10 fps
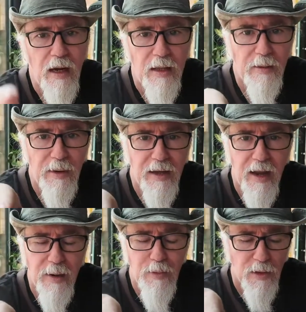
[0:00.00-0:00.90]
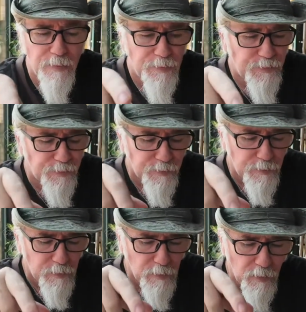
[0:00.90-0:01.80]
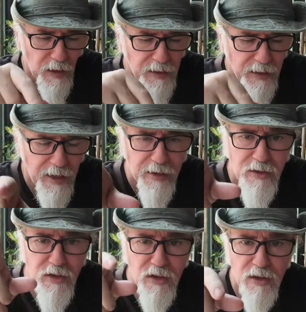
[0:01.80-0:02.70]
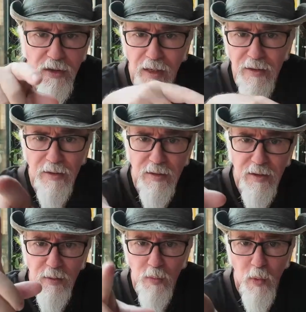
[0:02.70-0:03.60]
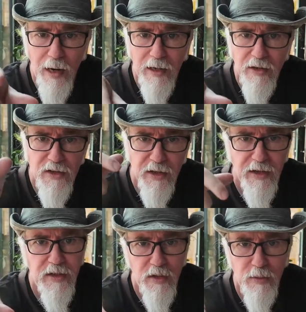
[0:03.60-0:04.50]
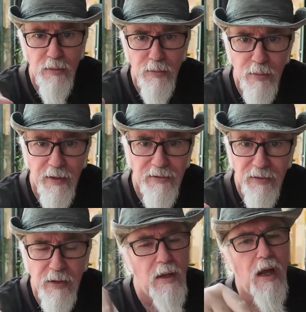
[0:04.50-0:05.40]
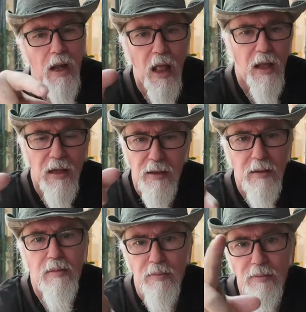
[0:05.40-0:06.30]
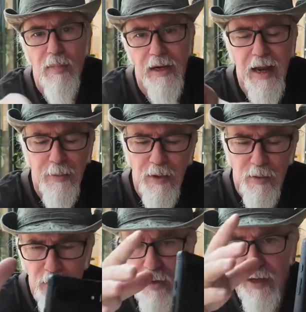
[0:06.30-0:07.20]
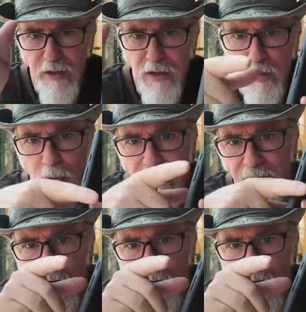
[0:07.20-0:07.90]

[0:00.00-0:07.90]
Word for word: and then my camera connects and wirelessly to my my camera connects to the Wi-Fi